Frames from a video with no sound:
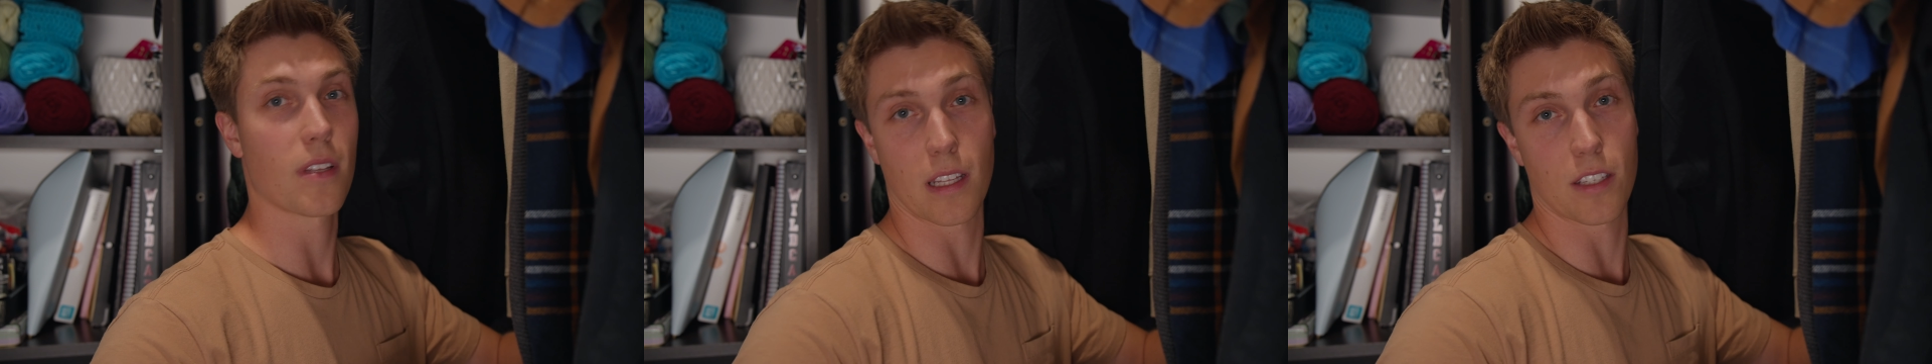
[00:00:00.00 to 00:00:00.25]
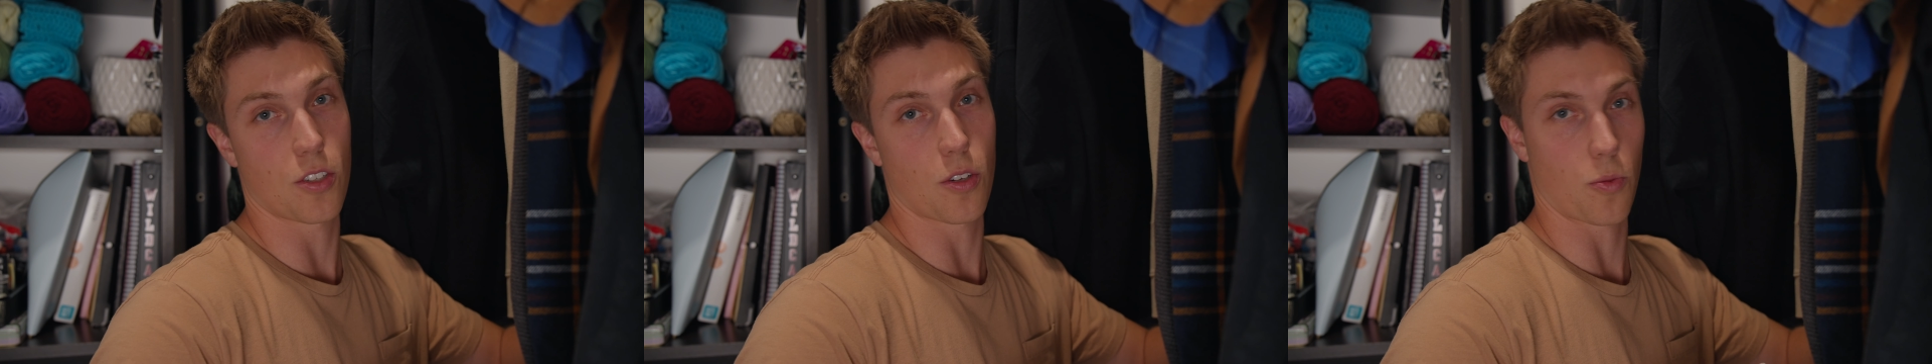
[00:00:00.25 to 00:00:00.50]

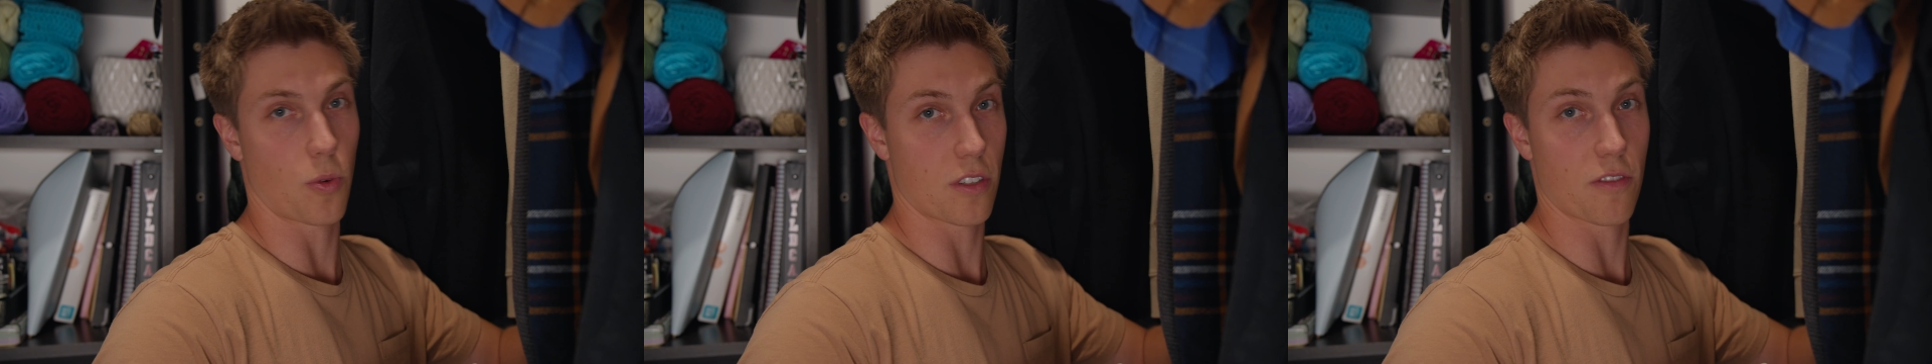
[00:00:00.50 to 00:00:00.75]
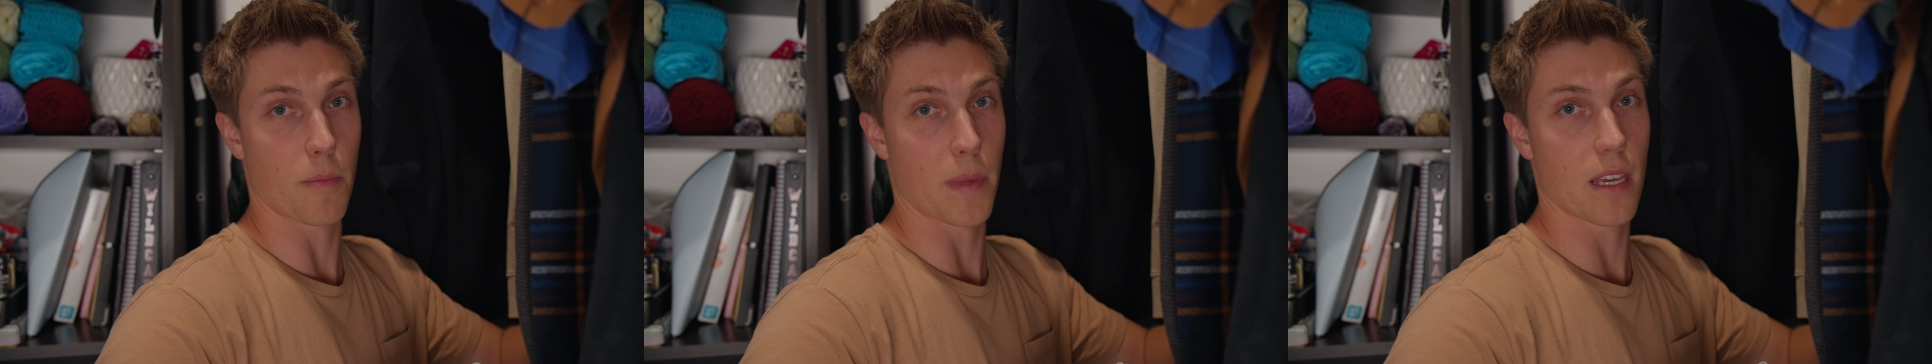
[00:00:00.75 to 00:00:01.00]
This just
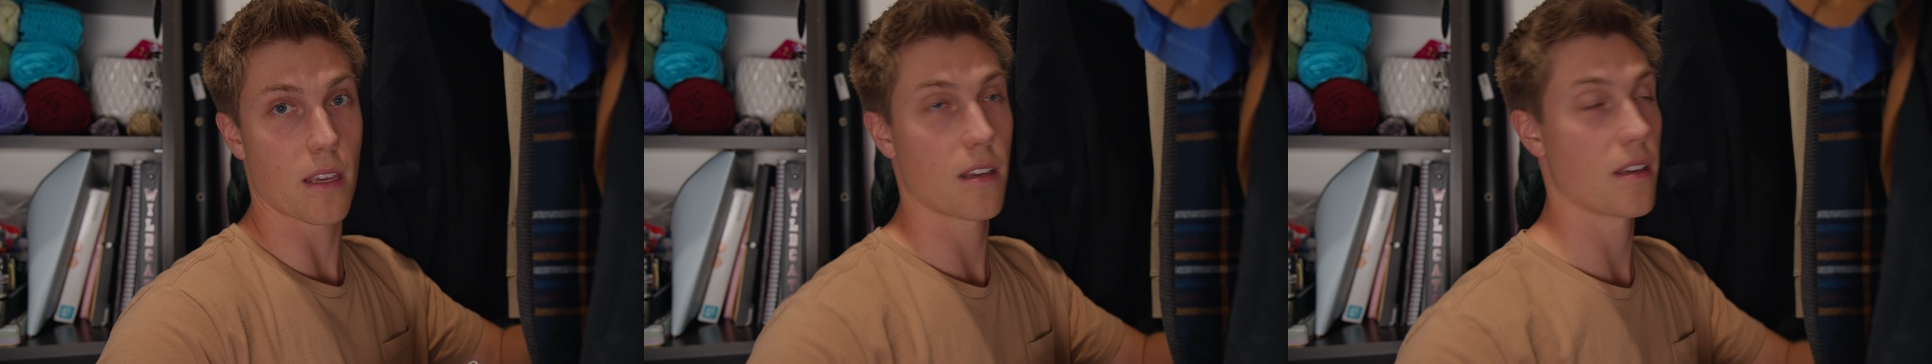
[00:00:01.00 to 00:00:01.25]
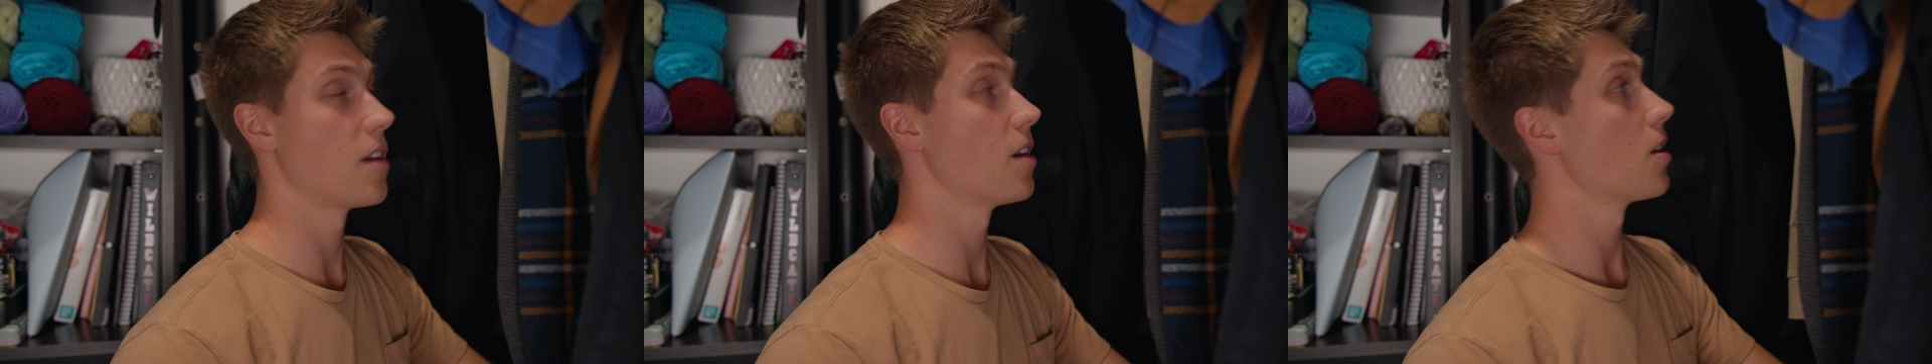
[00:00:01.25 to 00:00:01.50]
works for me.
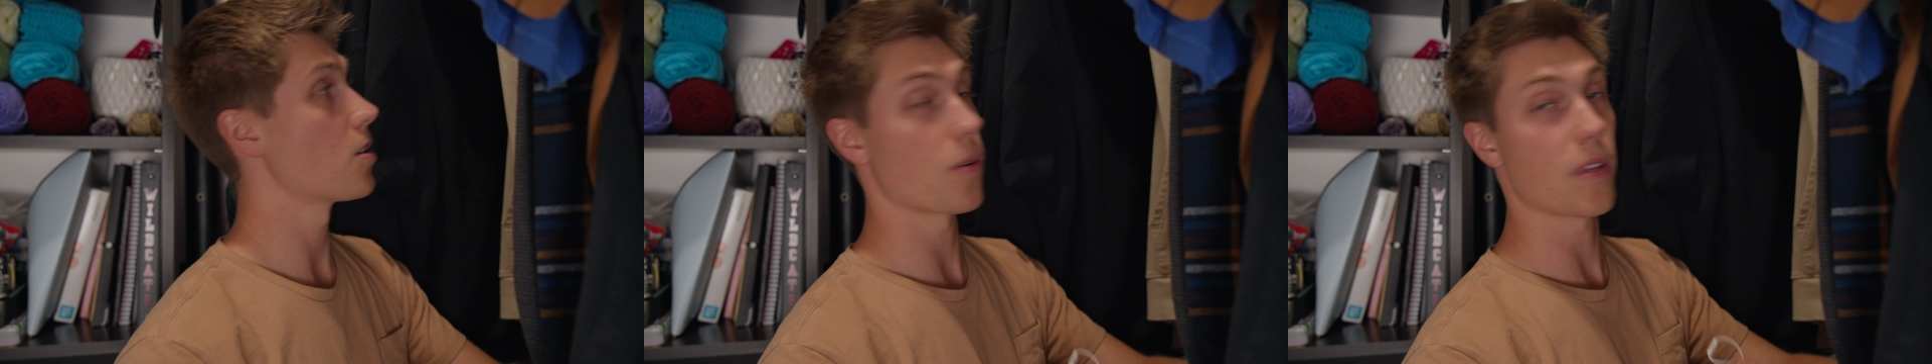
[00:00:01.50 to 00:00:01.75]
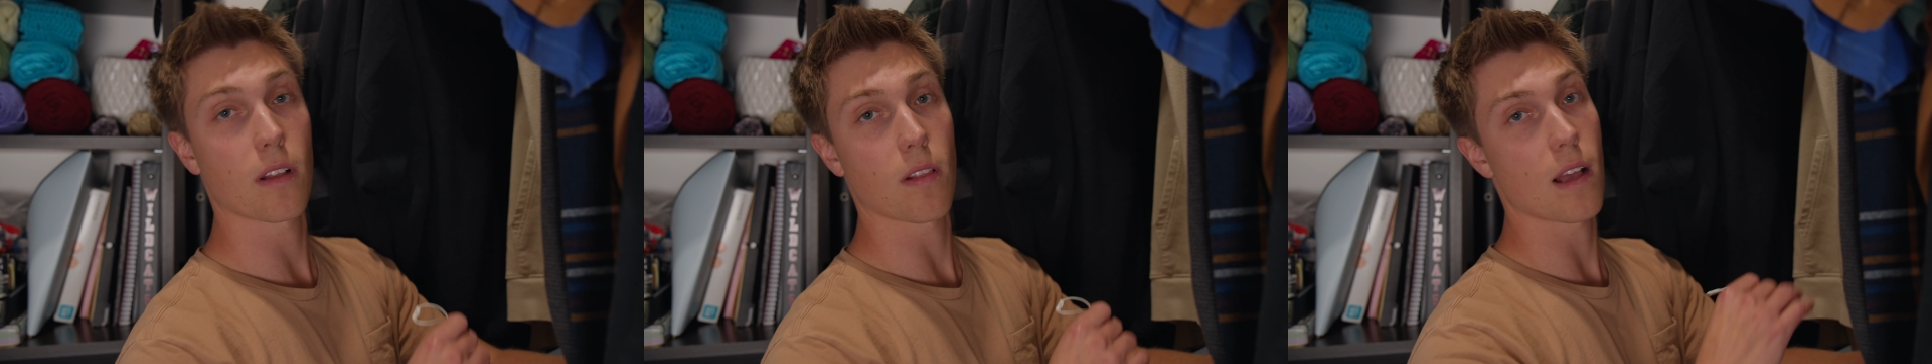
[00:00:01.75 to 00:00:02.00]
So
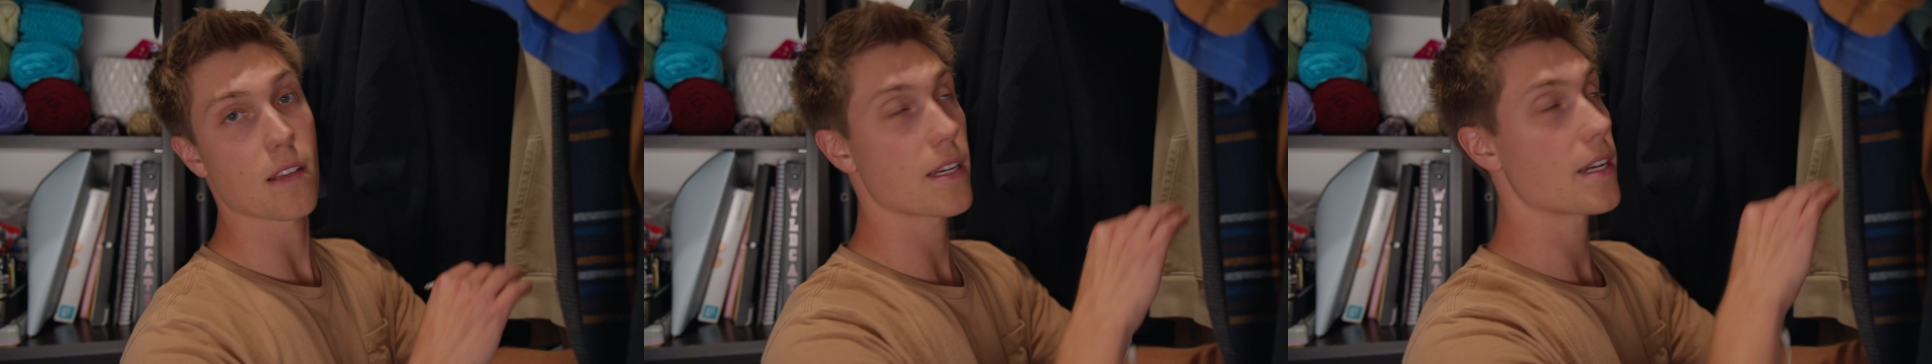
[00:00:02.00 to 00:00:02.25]
in the closet